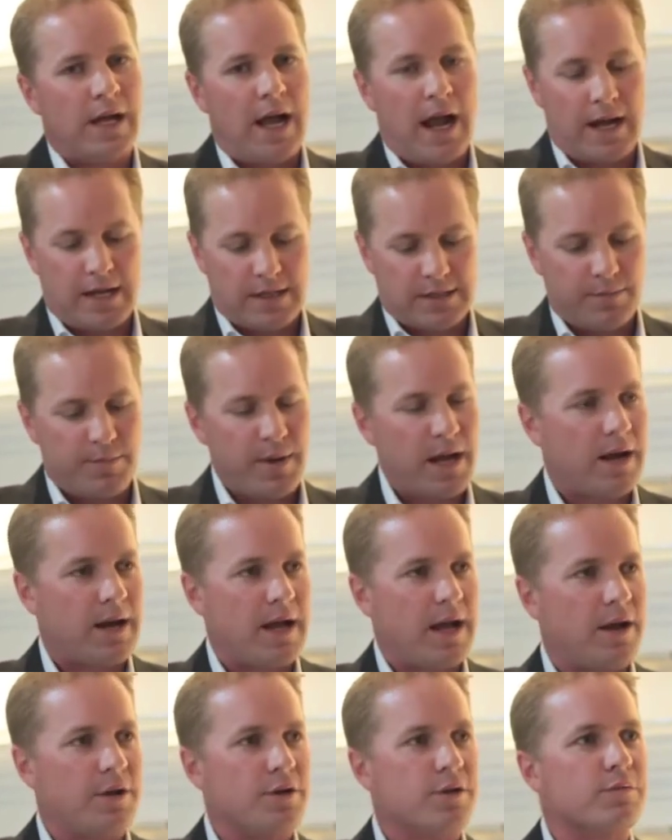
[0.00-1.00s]
And it's about
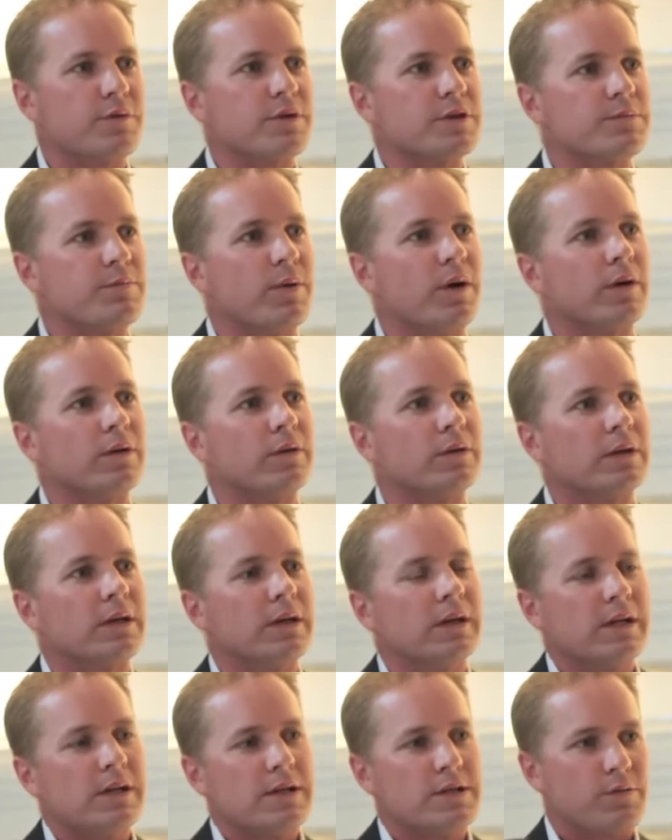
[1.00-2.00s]
how you respond.
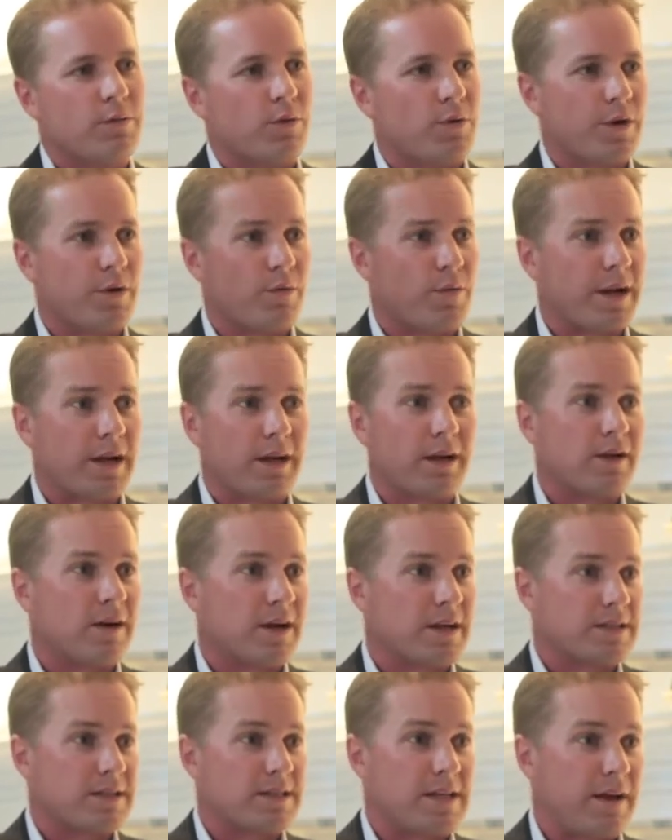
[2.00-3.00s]
So we're already
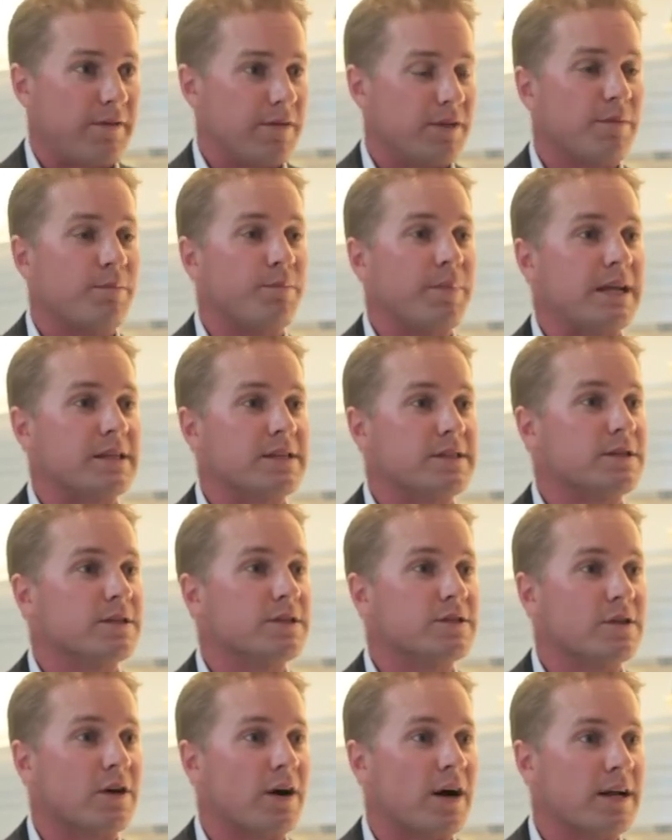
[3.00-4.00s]
recognised as having the best
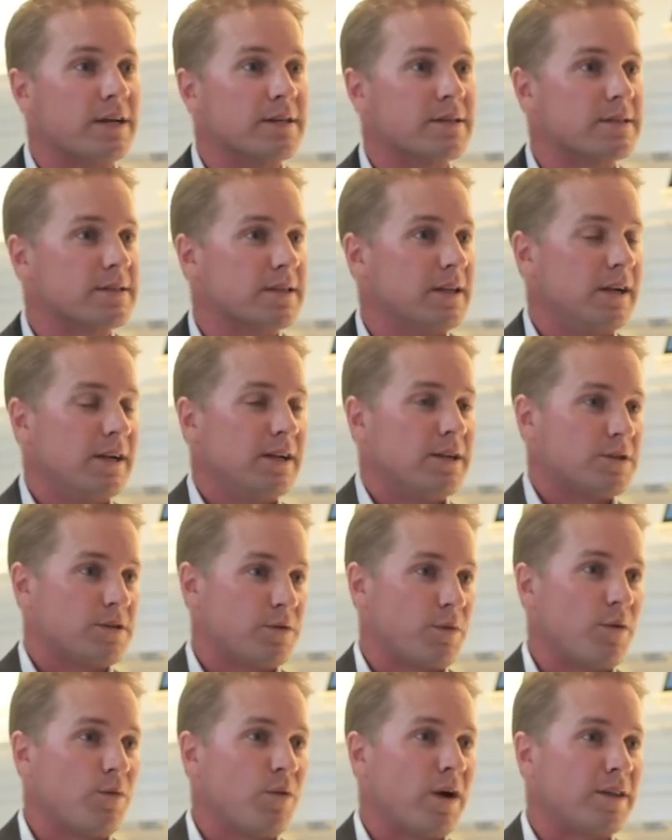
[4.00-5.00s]
designs.
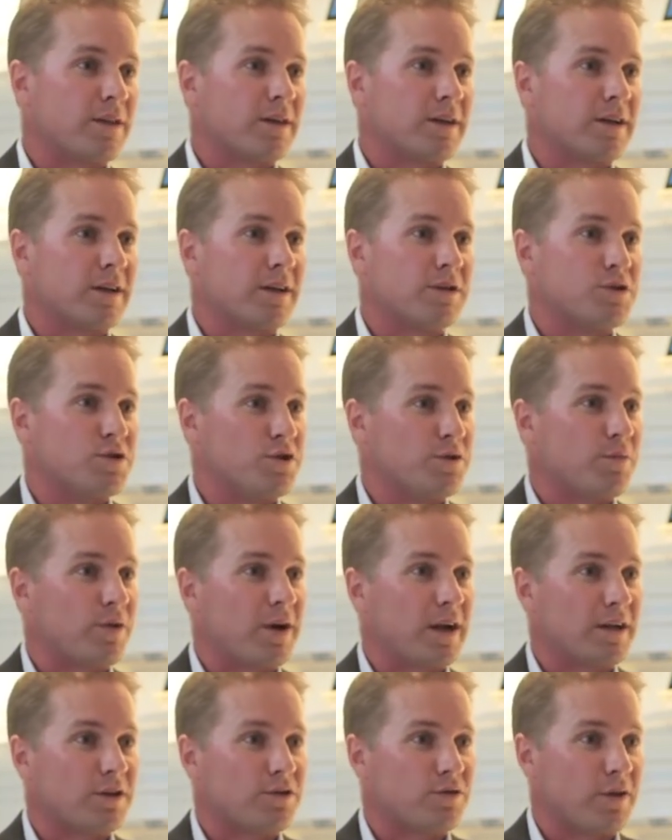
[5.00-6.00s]
So we won the
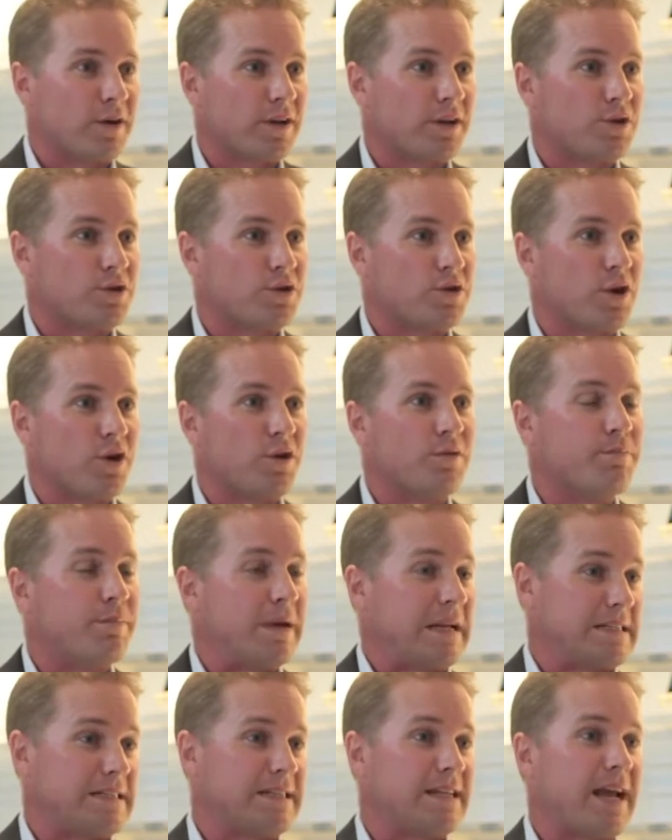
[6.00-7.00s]
Consumer Electronics Show
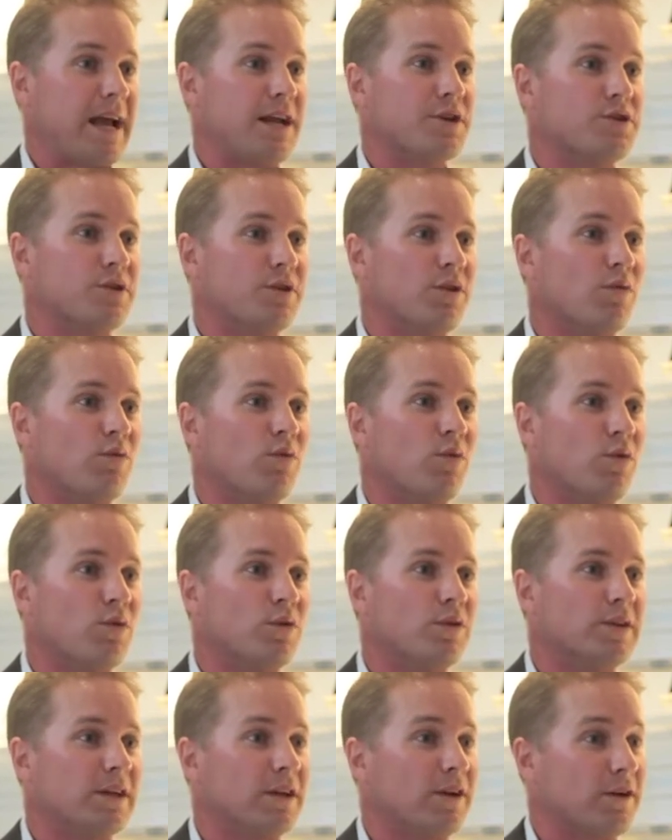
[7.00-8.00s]
Best Gadget
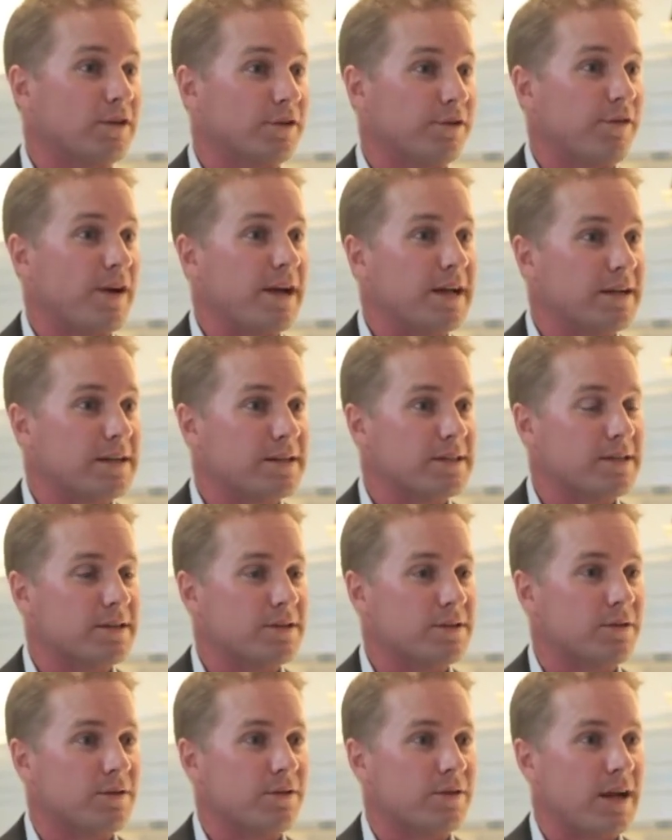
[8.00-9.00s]
Award in Las Vegas in
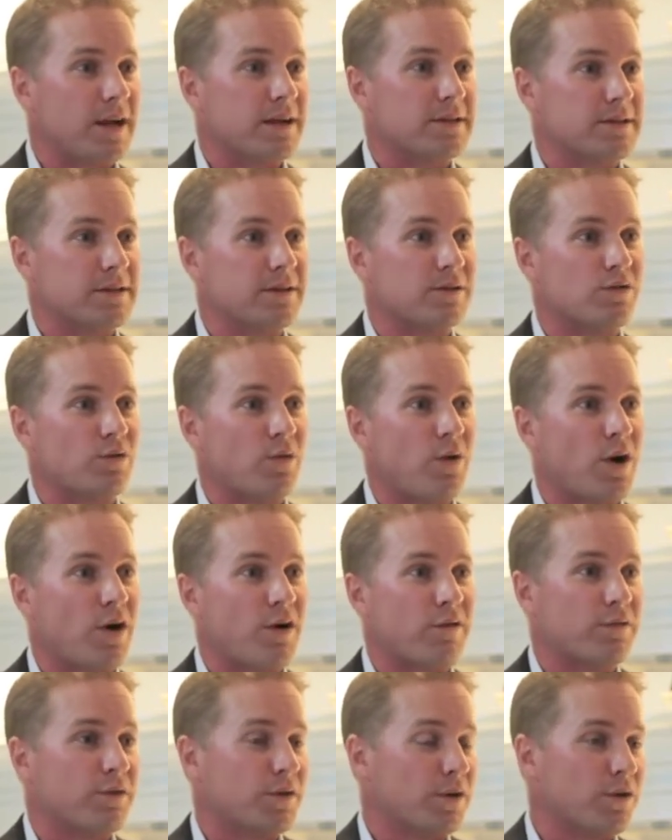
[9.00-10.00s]

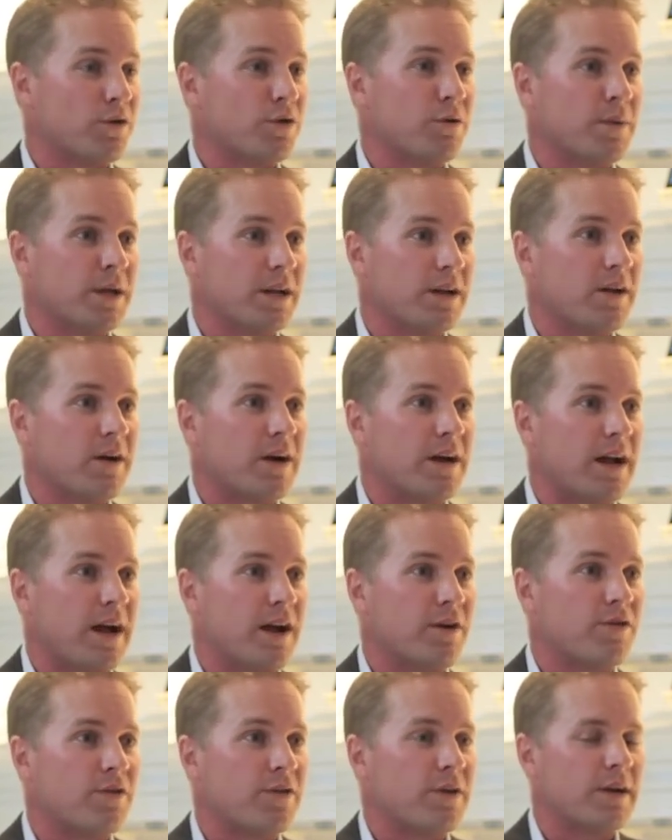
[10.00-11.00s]
2012 with the Lumia
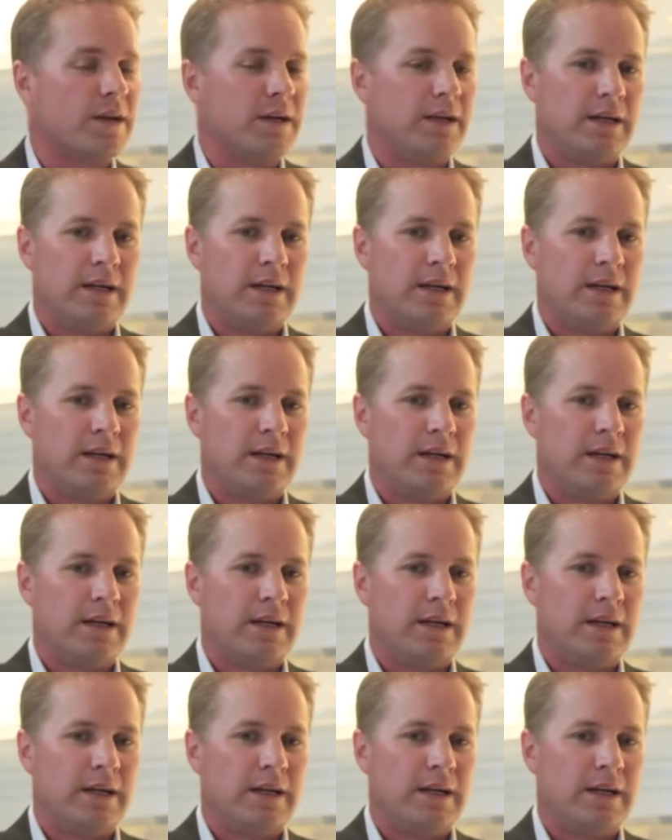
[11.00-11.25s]
900.